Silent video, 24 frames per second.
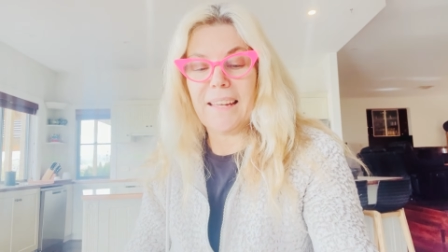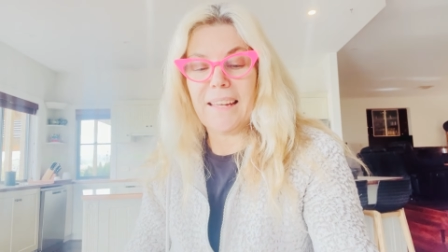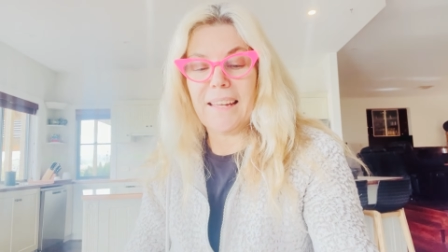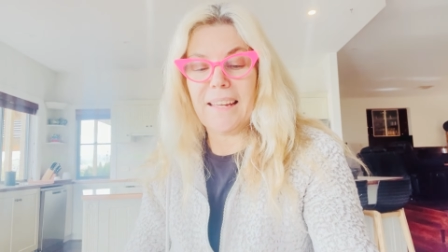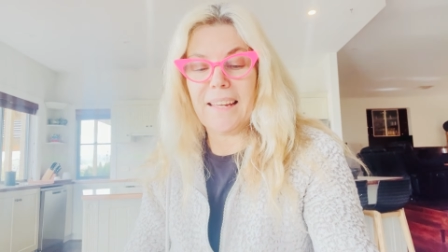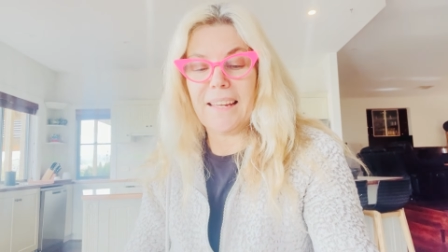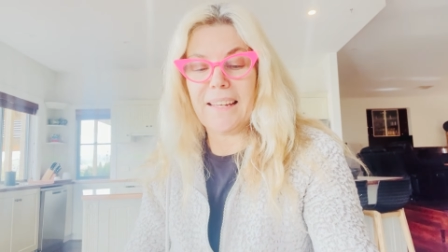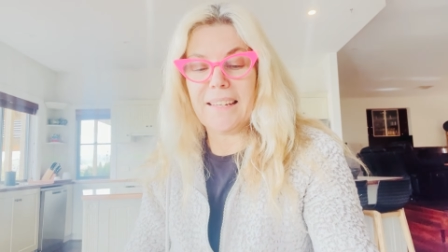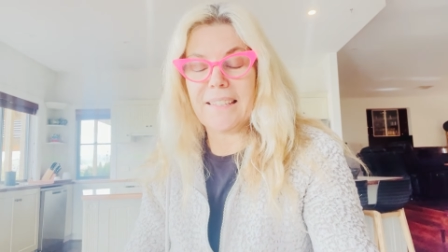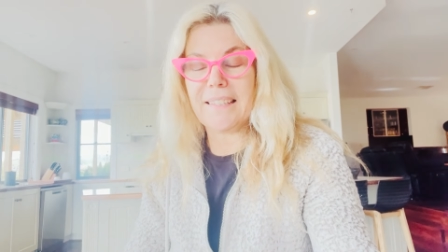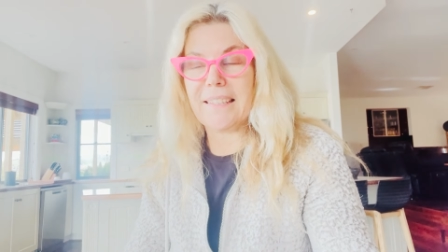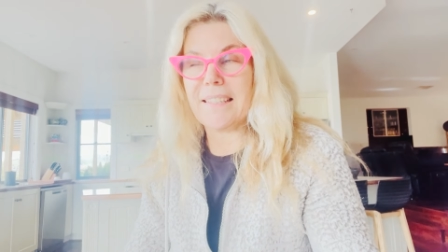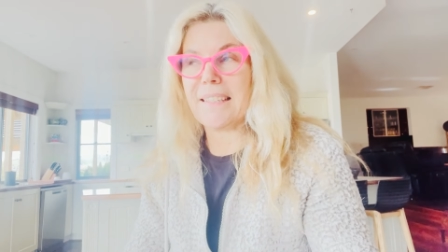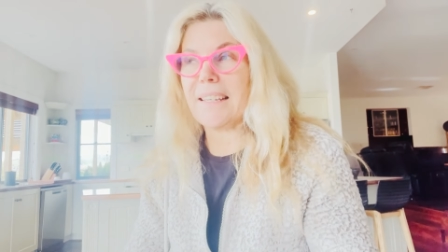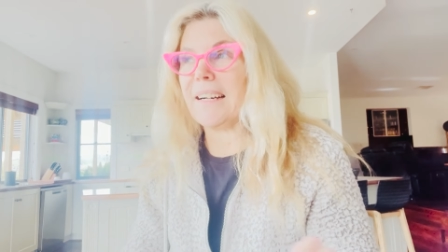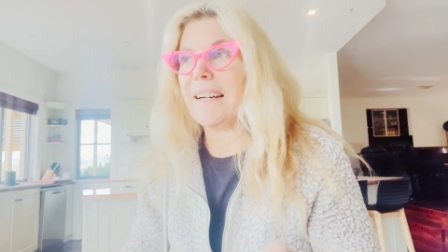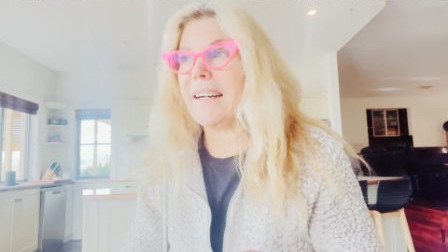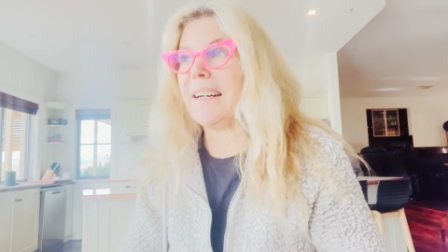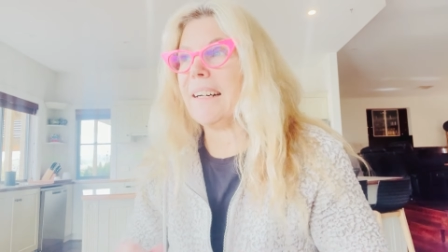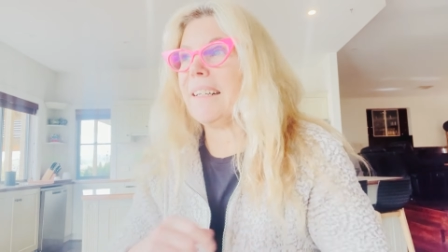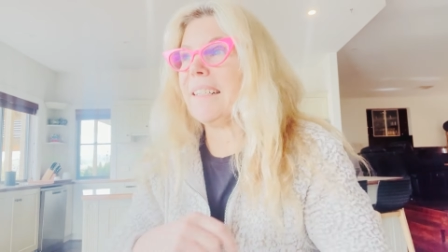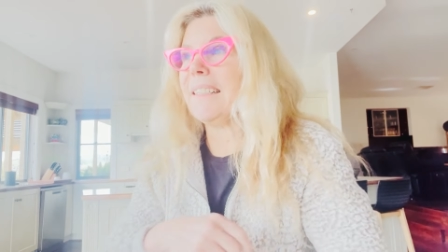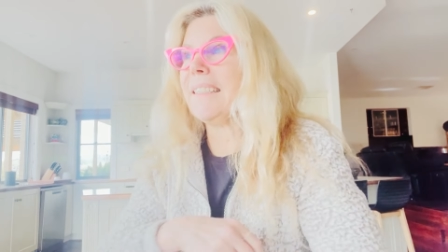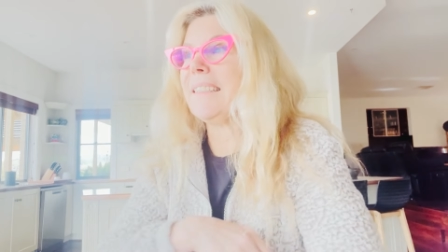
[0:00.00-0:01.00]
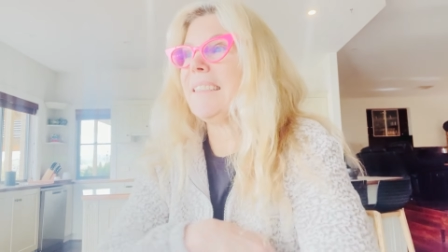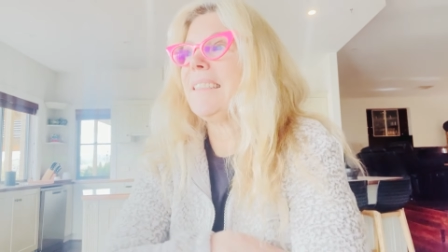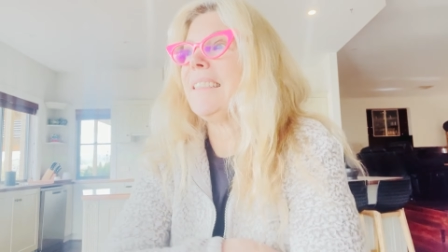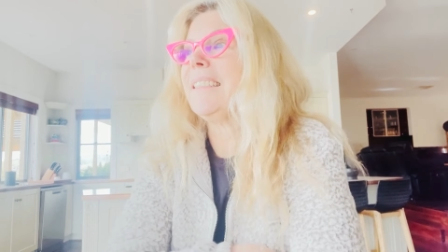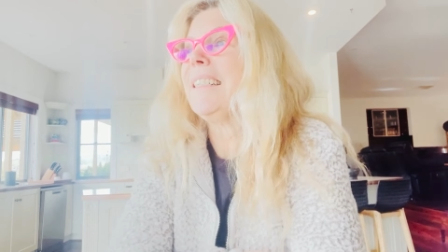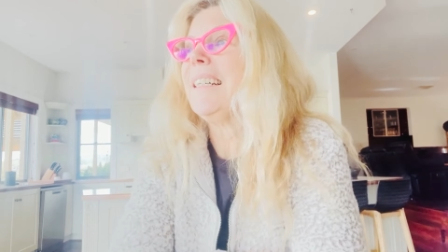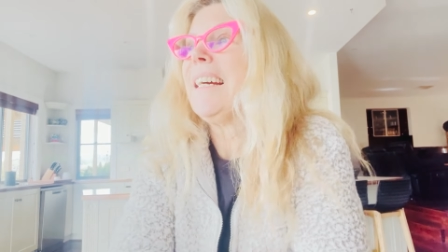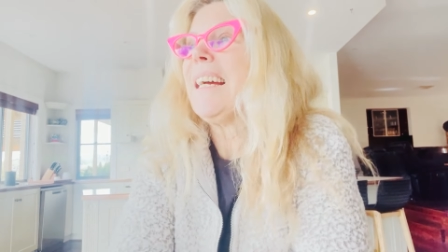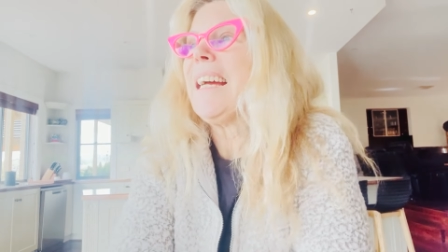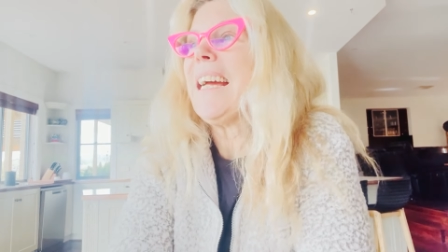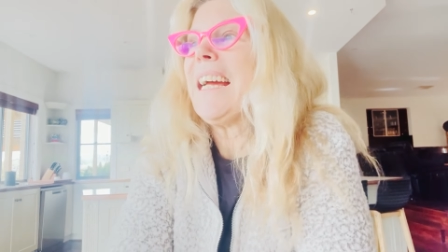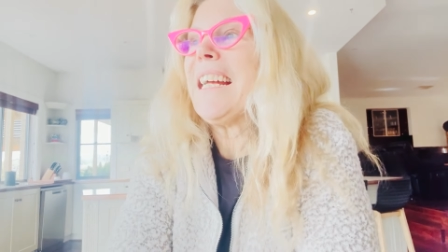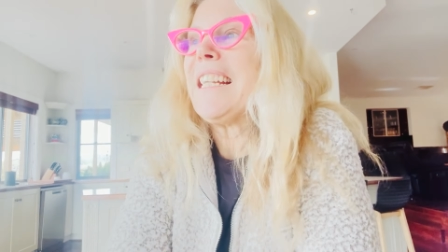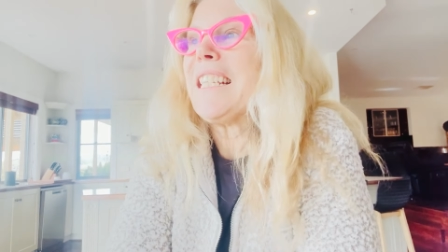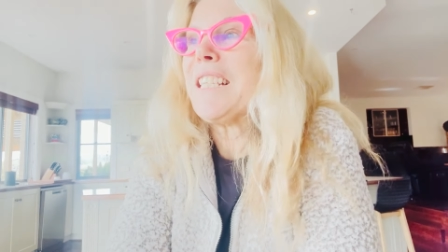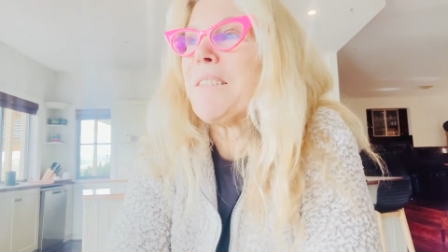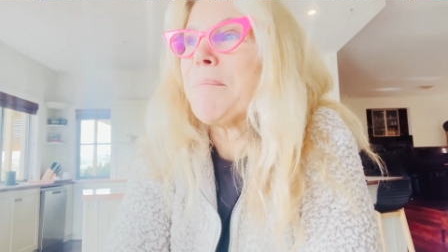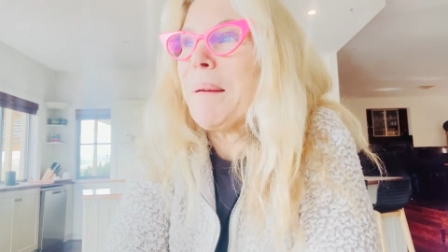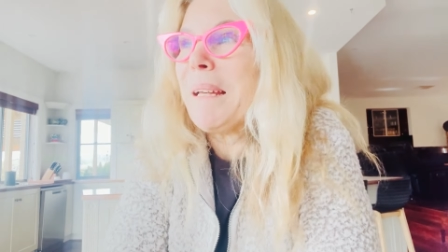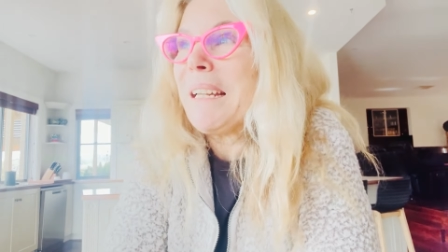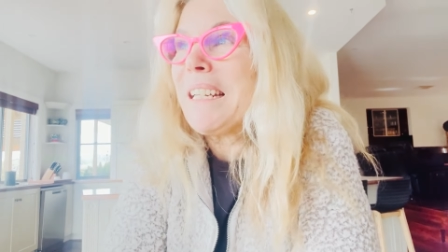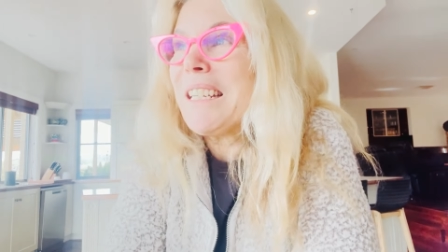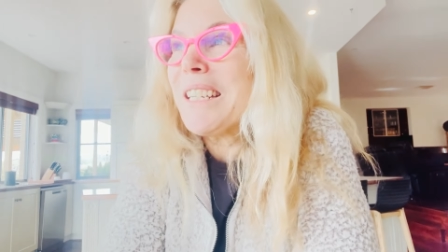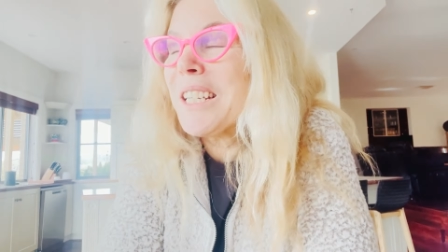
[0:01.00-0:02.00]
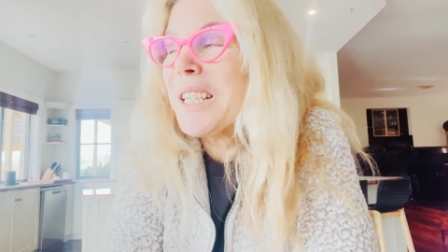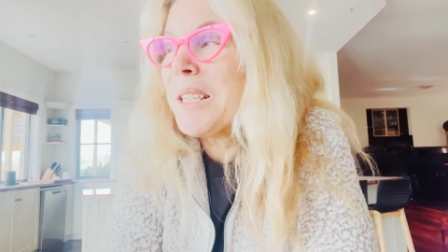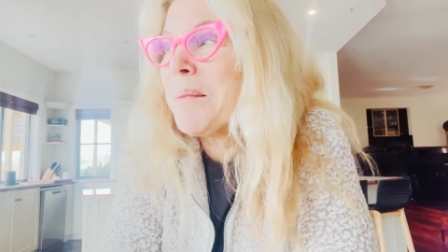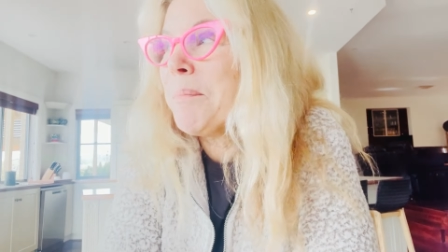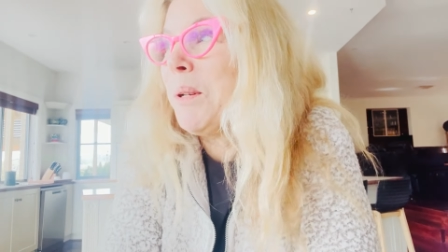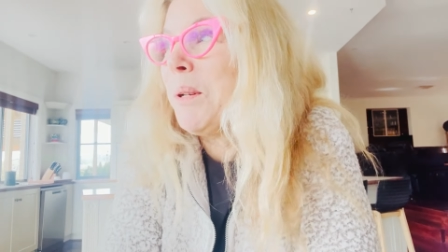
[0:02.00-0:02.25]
It's uh, it's been just